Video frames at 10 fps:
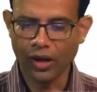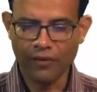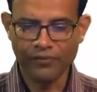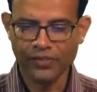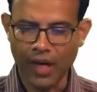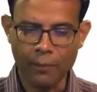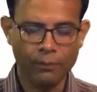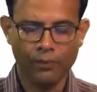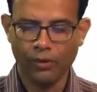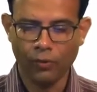of
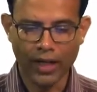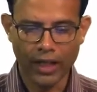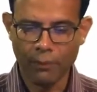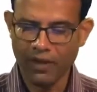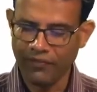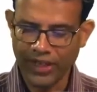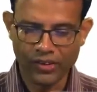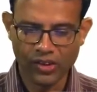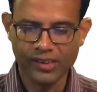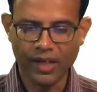some quantum
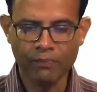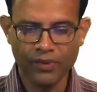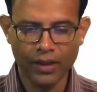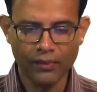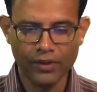effects or something,